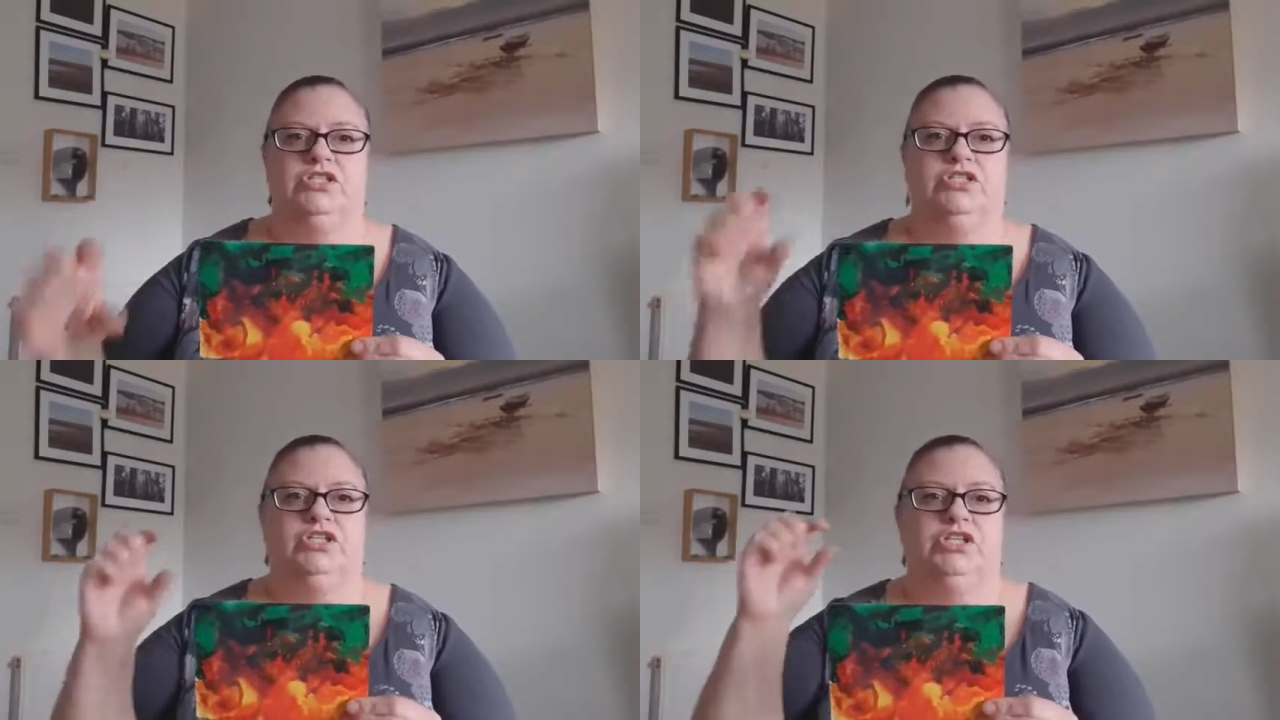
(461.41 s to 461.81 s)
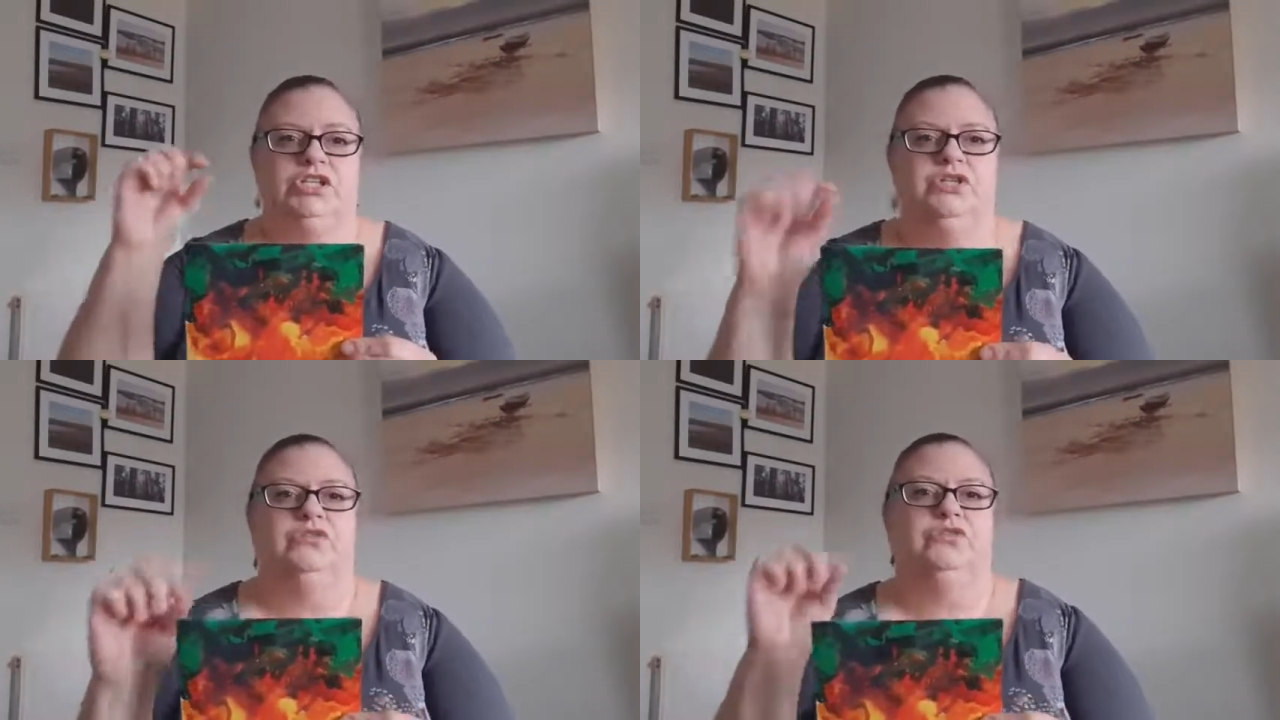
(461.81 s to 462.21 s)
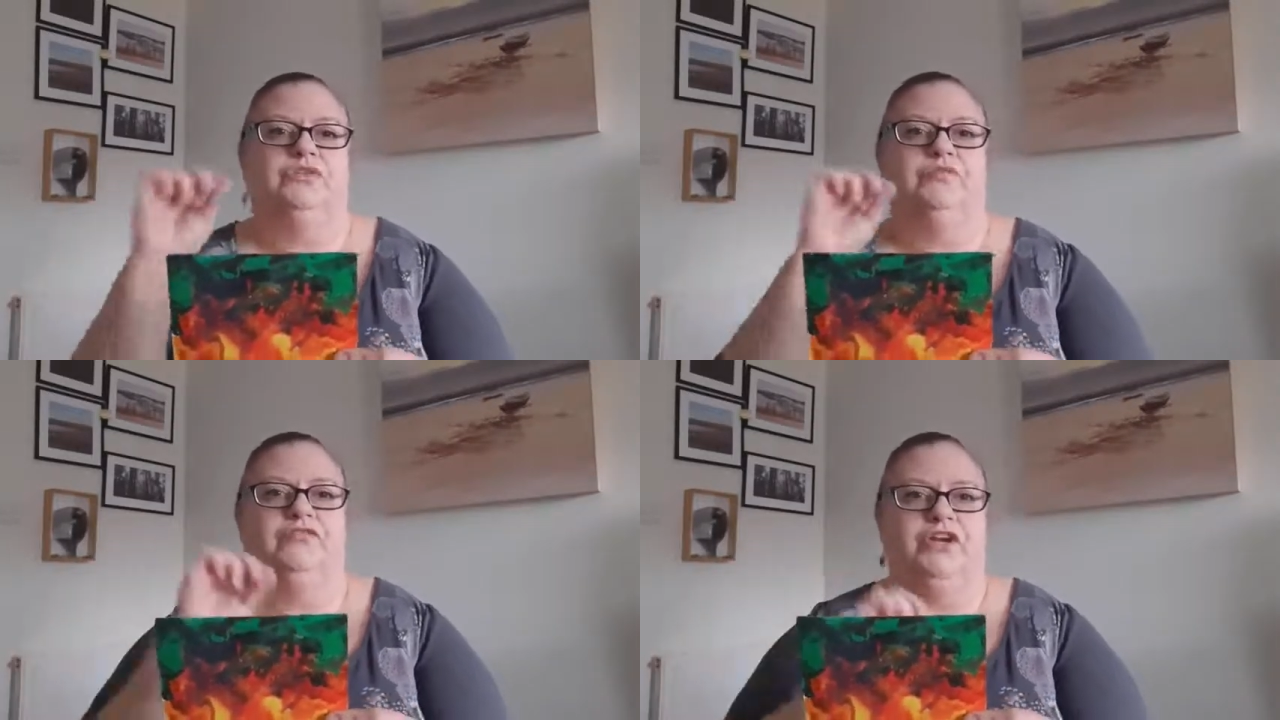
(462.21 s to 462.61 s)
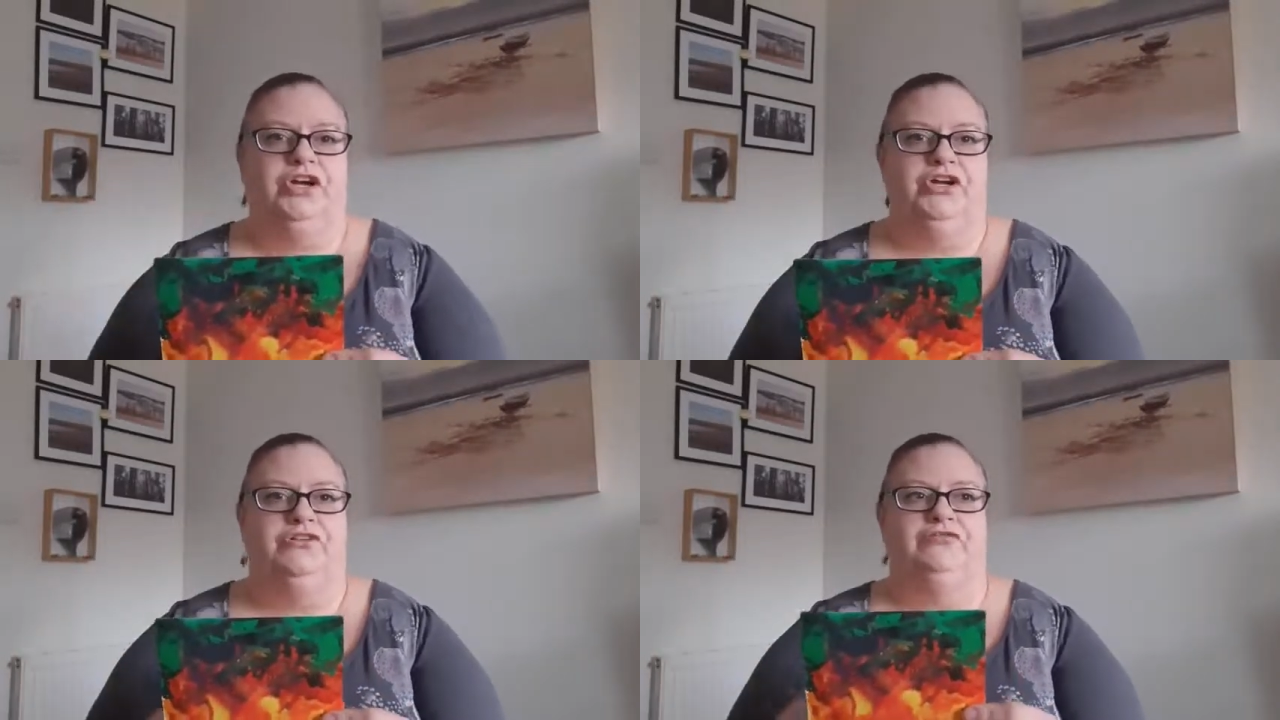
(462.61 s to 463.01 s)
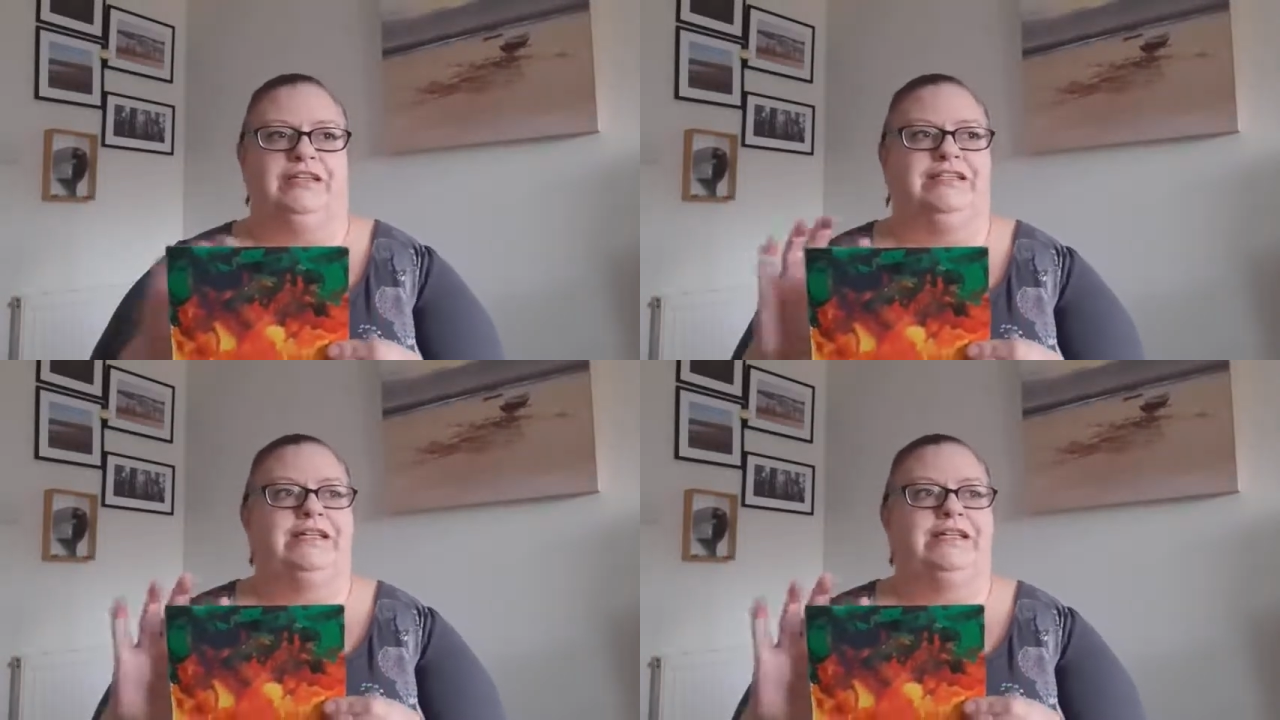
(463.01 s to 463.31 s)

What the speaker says: to cure them of COVID.